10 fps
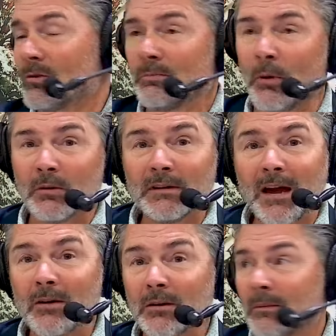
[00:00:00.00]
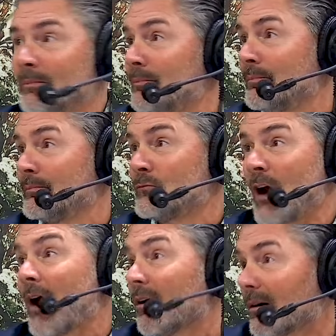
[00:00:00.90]
or pulling down a
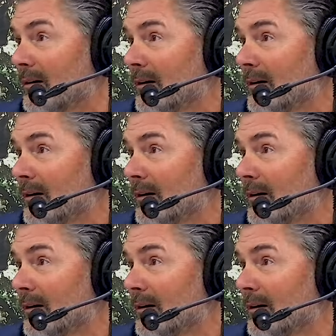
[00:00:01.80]
jogger.